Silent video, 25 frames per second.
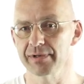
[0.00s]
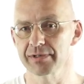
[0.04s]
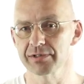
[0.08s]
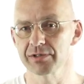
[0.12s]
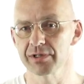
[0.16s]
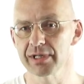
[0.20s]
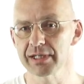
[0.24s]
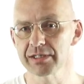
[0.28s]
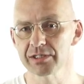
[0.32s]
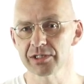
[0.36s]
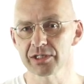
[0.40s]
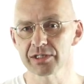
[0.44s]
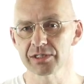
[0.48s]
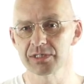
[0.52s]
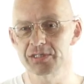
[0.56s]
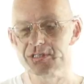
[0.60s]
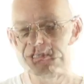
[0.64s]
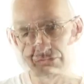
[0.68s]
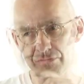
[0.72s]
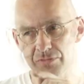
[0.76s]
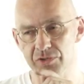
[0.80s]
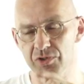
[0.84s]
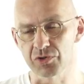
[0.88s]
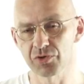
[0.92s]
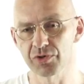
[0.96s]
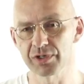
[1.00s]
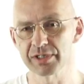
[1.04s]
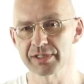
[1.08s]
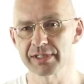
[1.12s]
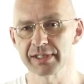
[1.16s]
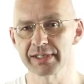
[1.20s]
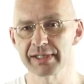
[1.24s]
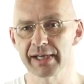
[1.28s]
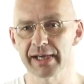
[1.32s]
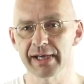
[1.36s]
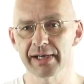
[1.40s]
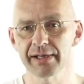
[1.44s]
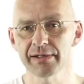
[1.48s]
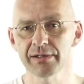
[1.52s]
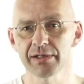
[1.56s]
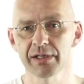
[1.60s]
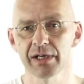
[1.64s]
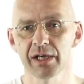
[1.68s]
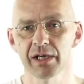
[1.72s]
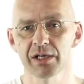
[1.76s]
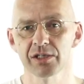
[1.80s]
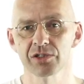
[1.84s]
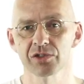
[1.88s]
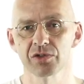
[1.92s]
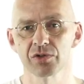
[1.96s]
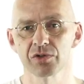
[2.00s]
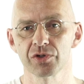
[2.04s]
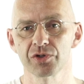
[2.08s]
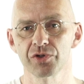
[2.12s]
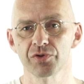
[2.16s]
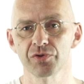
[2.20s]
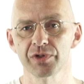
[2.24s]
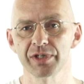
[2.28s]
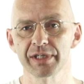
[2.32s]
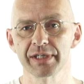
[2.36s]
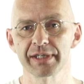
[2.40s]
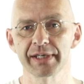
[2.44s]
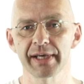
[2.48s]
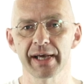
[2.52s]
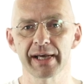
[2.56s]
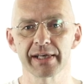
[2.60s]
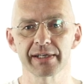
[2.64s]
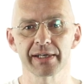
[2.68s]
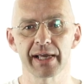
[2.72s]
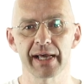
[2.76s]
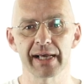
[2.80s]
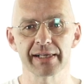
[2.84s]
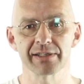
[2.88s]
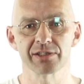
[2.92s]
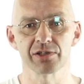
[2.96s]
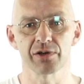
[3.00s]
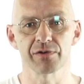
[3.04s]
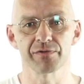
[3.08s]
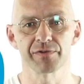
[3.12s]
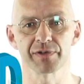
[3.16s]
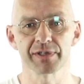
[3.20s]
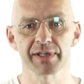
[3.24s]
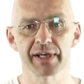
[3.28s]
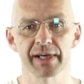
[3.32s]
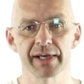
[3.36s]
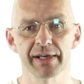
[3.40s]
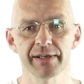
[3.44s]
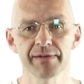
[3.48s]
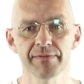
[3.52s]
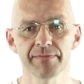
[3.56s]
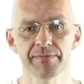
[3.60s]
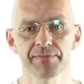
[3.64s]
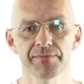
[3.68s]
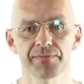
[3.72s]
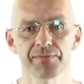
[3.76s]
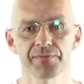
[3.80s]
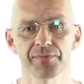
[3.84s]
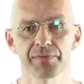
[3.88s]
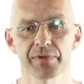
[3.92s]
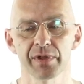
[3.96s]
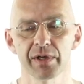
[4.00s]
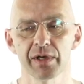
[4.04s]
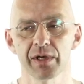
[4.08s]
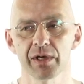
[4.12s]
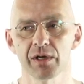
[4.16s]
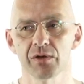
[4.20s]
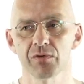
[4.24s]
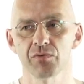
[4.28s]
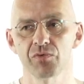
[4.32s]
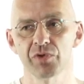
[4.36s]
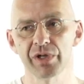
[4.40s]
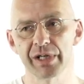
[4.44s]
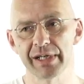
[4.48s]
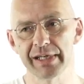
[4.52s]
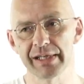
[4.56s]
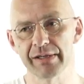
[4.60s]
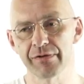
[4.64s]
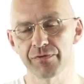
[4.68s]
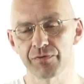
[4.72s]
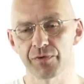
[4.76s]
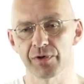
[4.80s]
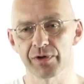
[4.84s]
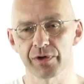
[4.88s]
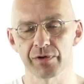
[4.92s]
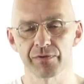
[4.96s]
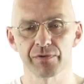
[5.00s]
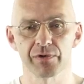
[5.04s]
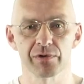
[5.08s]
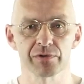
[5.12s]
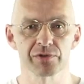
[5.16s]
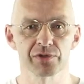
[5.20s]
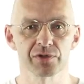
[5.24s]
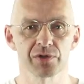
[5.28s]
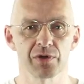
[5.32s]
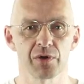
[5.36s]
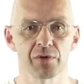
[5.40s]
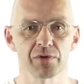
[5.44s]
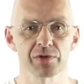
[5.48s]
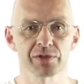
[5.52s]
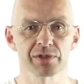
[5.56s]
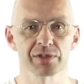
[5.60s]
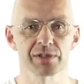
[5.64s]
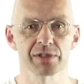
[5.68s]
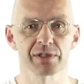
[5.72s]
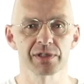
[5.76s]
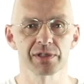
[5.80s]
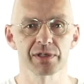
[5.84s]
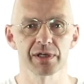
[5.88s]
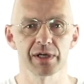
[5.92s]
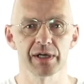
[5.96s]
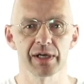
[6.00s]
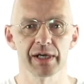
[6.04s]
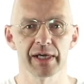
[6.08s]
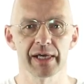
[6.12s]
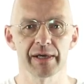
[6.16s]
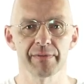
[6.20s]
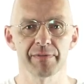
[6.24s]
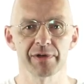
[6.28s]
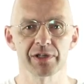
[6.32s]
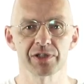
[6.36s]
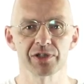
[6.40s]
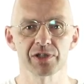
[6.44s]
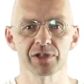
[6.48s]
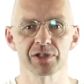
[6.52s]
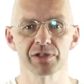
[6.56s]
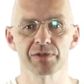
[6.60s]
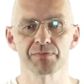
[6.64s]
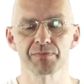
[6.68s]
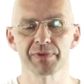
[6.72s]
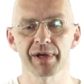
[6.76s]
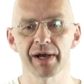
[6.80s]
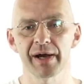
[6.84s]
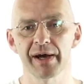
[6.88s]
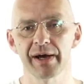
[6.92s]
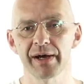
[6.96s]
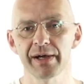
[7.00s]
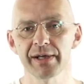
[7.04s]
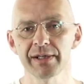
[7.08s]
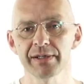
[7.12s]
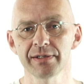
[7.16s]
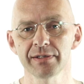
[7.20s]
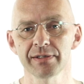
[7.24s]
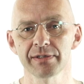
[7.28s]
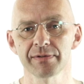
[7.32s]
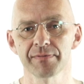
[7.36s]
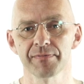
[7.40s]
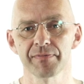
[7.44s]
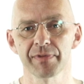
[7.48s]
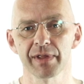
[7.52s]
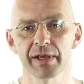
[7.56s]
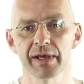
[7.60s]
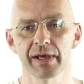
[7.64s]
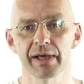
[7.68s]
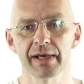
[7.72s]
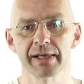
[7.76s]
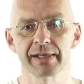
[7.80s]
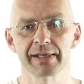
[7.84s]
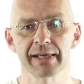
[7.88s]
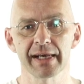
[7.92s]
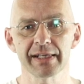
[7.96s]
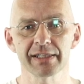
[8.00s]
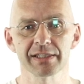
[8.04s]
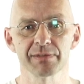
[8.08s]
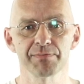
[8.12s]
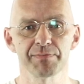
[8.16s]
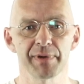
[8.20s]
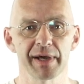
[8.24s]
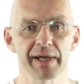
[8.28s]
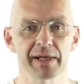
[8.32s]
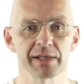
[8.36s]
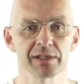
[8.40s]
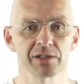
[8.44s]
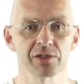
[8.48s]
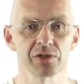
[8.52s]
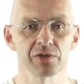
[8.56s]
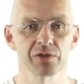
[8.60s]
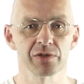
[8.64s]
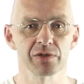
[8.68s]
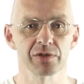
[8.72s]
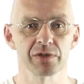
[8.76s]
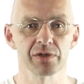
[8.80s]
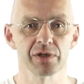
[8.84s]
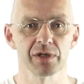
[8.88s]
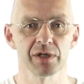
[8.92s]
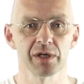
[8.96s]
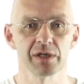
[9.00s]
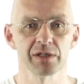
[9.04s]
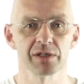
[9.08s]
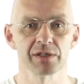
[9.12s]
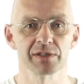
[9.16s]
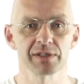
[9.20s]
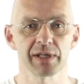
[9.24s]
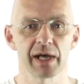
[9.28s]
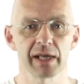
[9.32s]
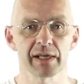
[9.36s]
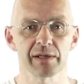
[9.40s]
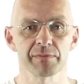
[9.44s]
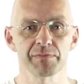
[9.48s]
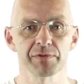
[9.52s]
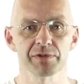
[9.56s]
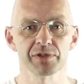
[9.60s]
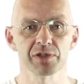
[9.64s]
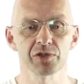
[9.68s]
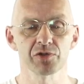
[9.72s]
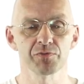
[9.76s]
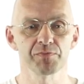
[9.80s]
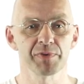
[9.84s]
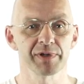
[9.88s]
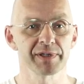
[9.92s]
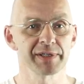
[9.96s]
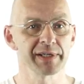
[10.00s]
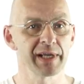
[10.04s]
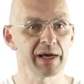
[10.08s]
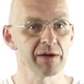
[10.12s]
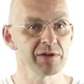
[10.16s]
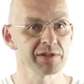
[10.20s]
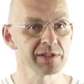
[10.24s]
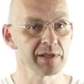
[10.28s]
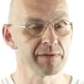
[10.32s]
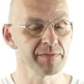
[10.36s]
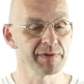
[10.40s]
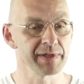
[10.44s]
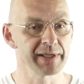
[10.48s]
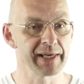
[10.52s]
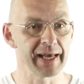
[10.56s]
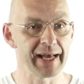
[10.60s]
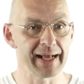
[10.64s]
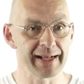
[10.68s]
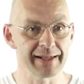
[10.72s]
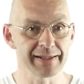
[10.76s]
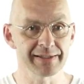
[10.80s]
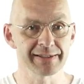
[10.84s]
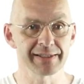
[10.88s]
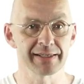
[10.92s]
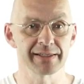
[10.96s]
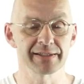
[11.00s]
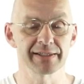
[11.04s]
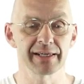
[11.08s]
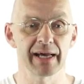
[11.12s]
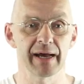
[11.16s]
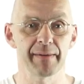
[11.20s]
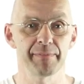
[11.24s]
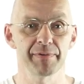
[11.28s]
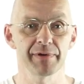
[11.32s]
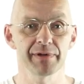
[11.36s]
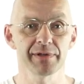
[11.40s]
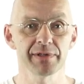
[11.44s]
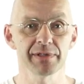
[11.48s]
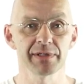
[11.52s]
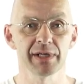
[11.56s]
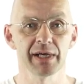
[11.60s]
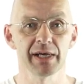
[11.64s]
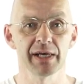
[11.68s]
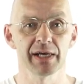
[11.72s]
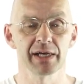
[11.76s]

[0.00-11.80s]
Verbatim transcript: So let's just do this again. So QED cat heads off again. We leave one of those ghost images behind. It gets back to the starting position, but now something else has happened.